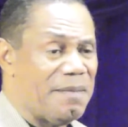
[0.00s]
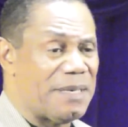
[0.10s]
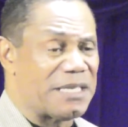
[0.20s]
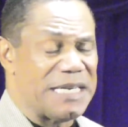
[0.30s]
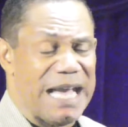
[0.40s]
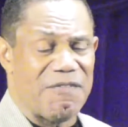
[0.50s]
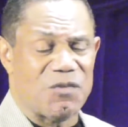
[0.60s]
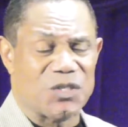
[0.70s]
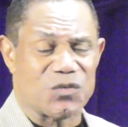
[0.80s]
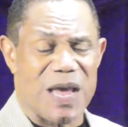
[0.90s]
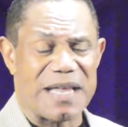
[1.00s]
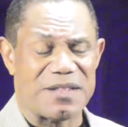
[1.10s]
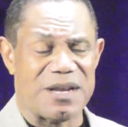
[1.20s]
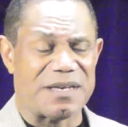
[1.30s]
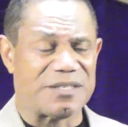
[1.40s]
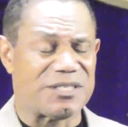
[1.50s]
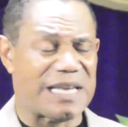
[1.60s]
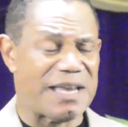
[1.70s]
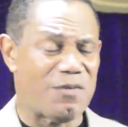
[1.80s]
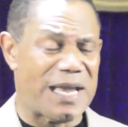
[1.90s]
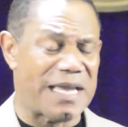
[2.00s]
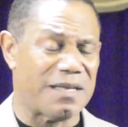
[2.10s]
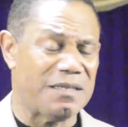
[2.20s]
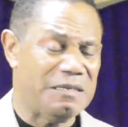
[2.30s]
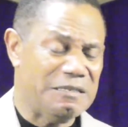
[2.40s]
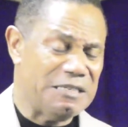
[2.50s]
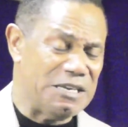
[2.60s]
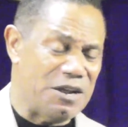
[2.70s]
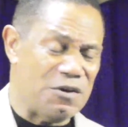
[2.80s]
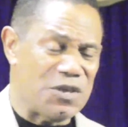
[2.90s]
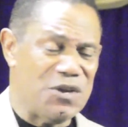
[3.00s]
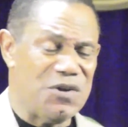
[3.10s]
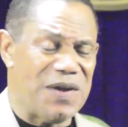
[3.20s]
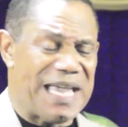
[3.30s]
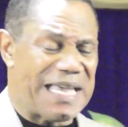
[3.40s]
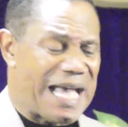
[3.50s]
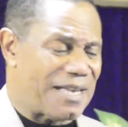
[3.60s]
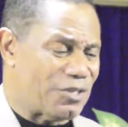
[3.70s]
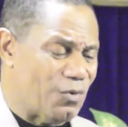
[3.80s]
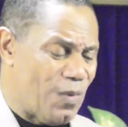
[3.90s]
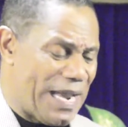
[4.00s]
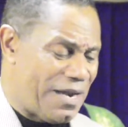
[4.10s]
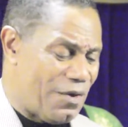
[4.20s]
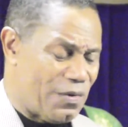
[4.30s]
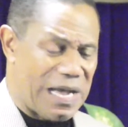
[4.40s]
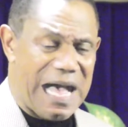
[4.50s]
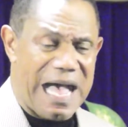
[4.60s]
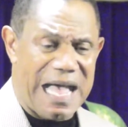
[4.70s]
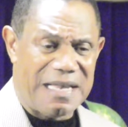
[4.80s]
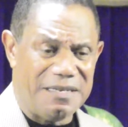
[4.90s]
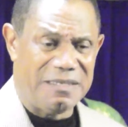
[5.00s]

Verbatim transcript: But the devil was right there to say, well, you know, you ain't got to wait on God.